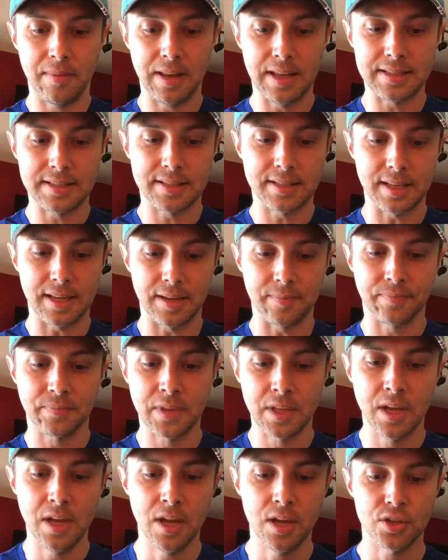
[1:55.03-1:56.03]
Let's see.
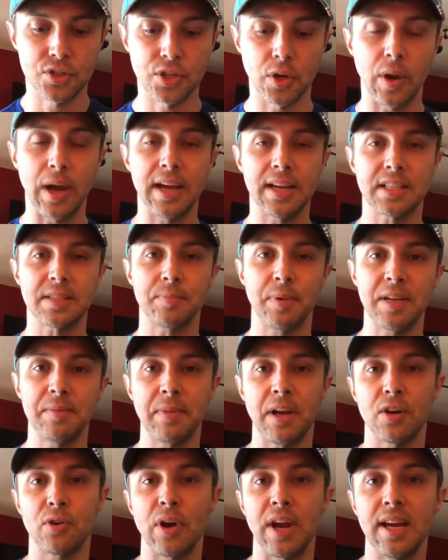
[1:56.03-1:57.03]
So I explained
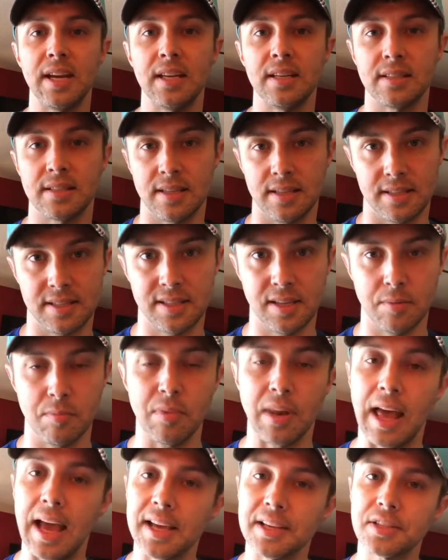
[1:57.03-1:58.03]
my grading
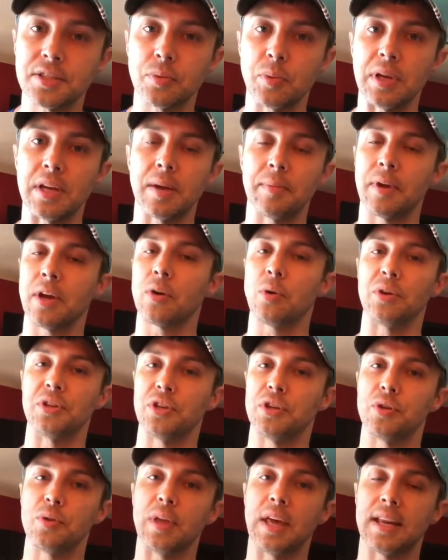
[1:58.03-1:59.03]
system last week. I'm not going
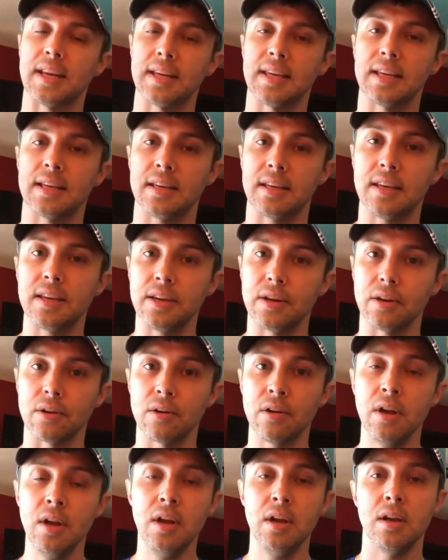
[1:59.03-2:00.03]
to do that again
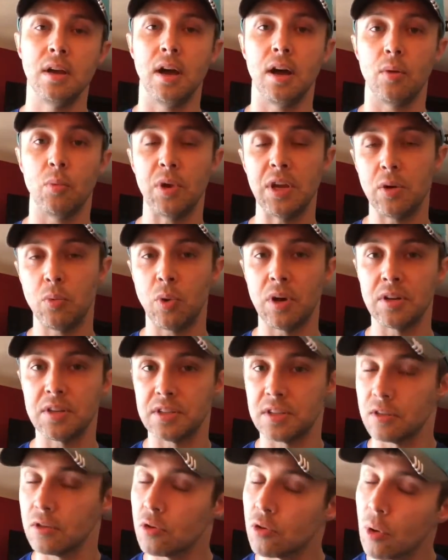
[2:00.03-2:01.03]
here. Week 1
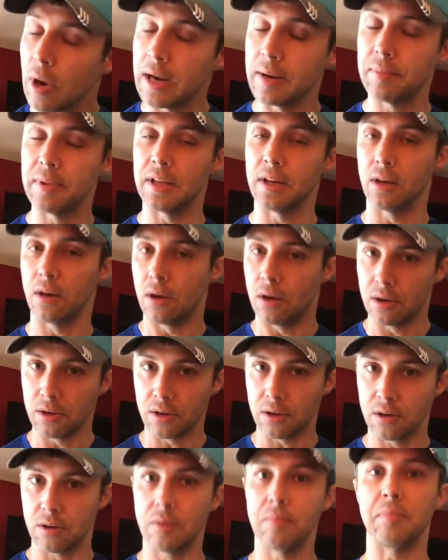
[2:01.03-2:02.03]
is quite a bit
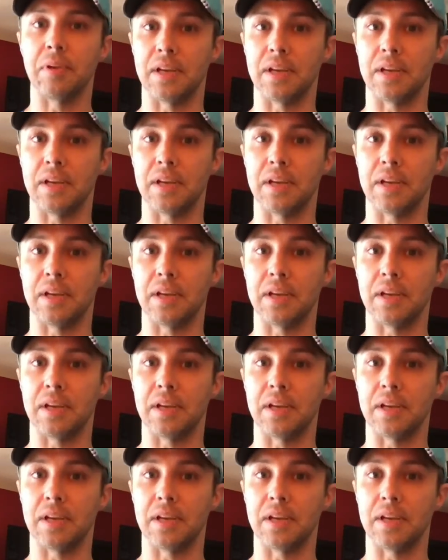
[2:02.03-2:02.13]
longer